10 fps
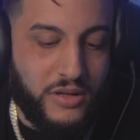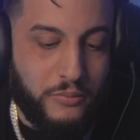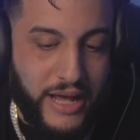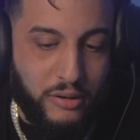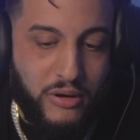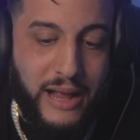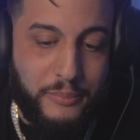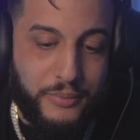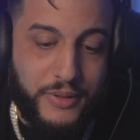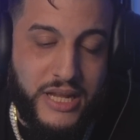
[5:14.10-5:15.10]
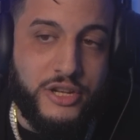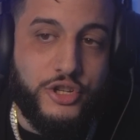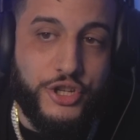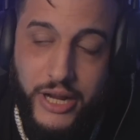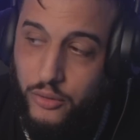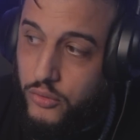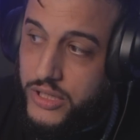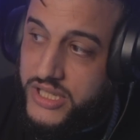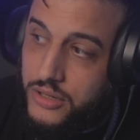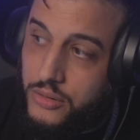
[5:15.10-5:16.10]
Battle rap in general
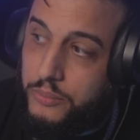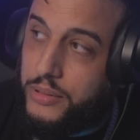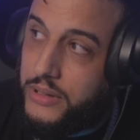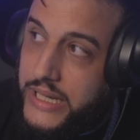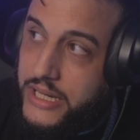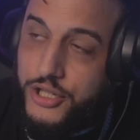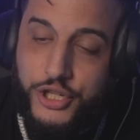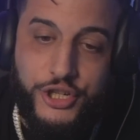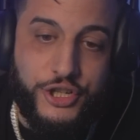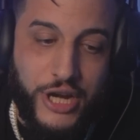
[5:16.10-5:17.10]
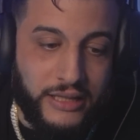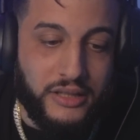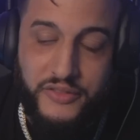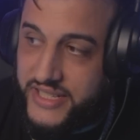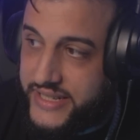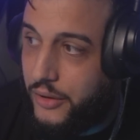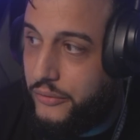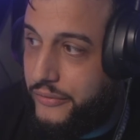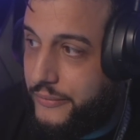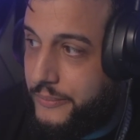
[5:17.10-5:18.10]
is a complete shell of
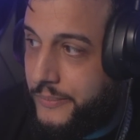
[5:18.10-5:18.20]
itself.